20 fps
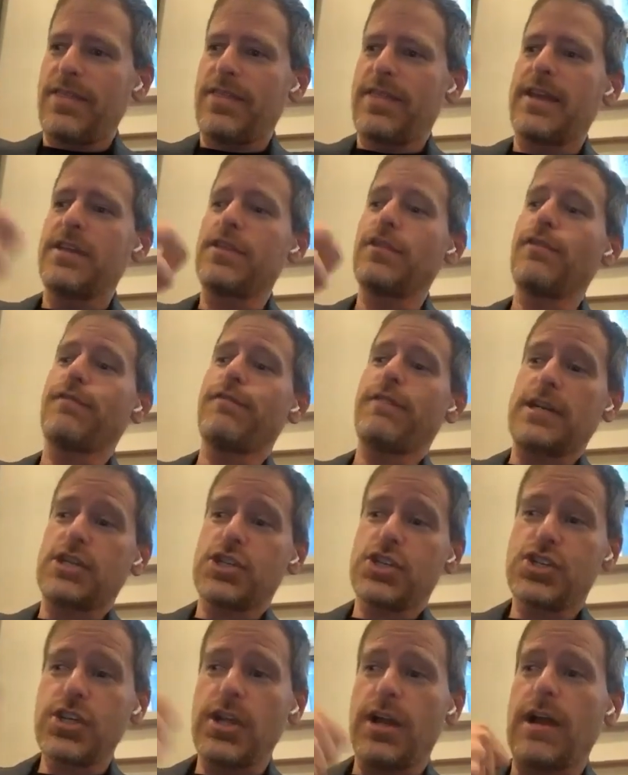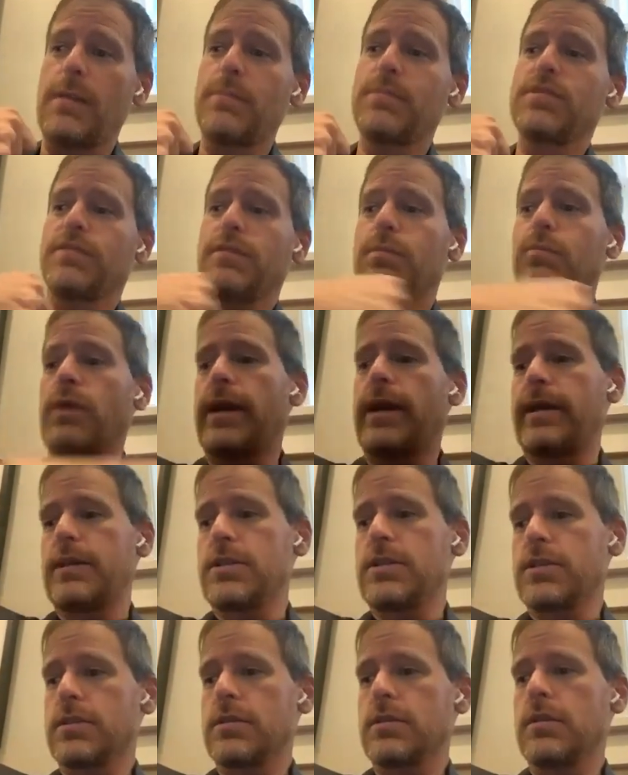that you fetch jobs from
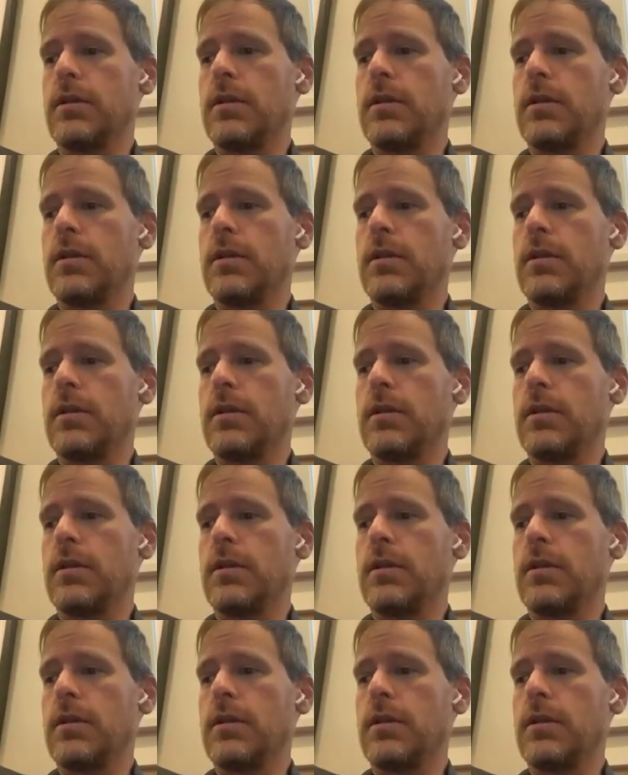Redis.